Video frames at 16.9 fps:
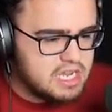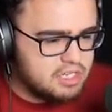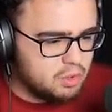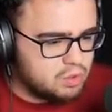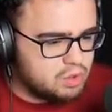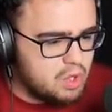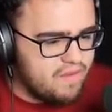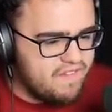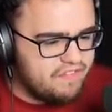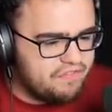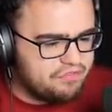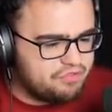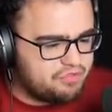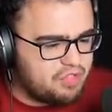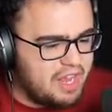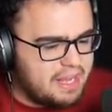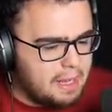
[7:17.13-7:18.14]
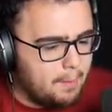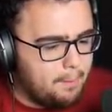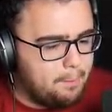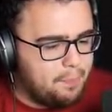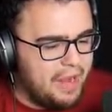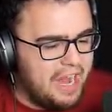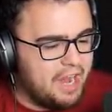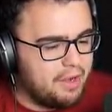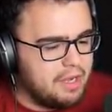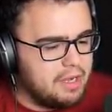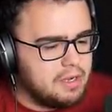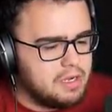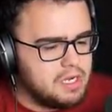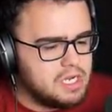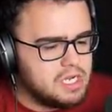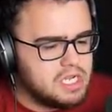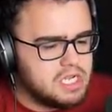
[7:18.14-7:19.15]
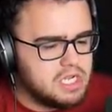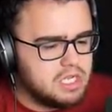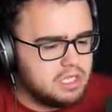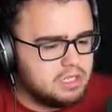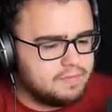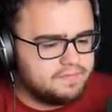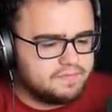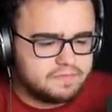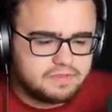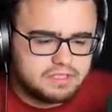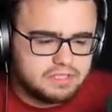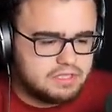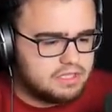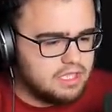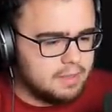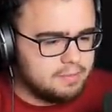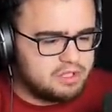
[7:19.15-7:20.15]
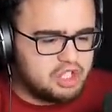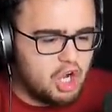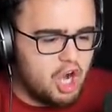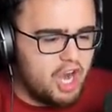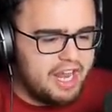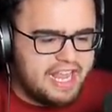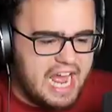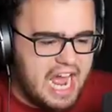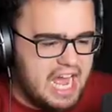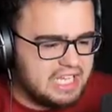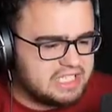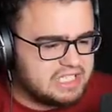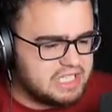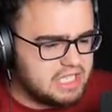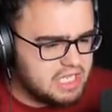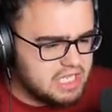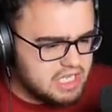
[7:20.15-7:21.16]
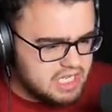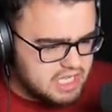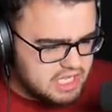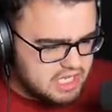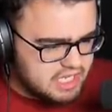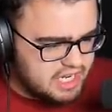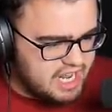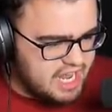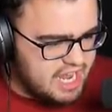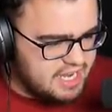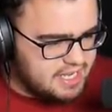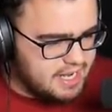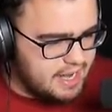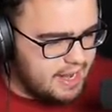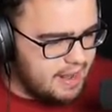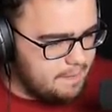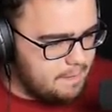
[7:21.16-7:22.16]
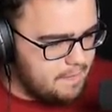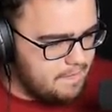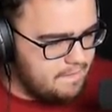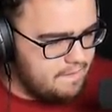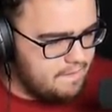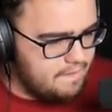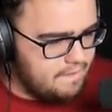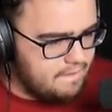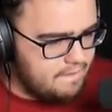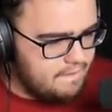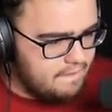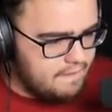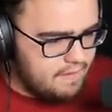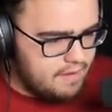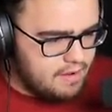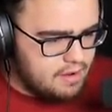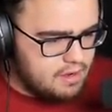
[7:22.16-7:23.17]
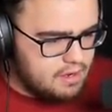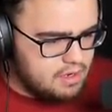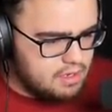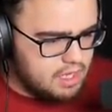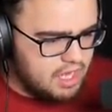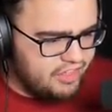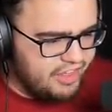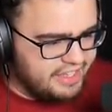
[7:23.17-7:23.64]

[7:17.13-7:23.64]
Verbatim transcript: don't you even think about it? I'm sorry, guys. It had to happen. I